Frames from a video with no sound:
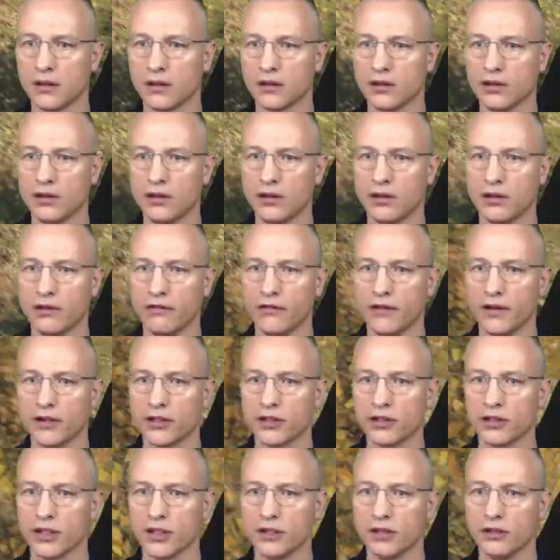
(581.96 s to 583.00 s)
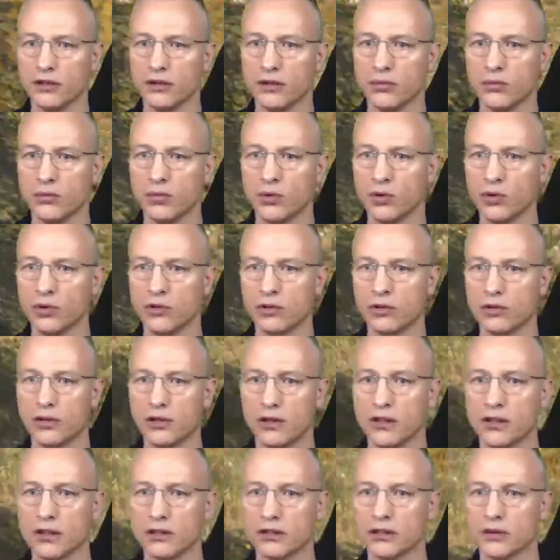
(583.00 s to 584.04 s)
We reversed into the water
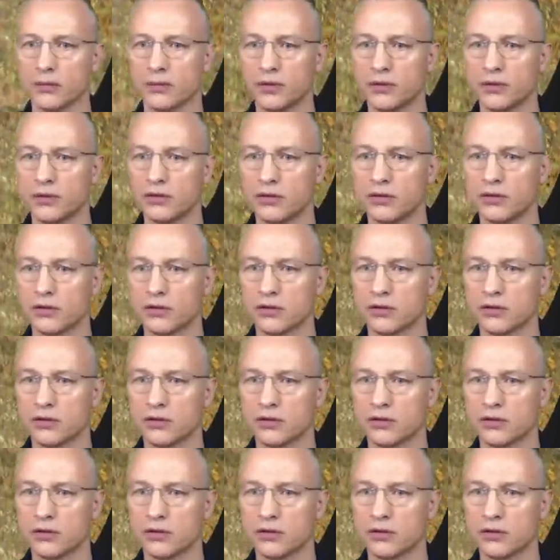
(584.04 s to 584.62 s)
there, I suppose.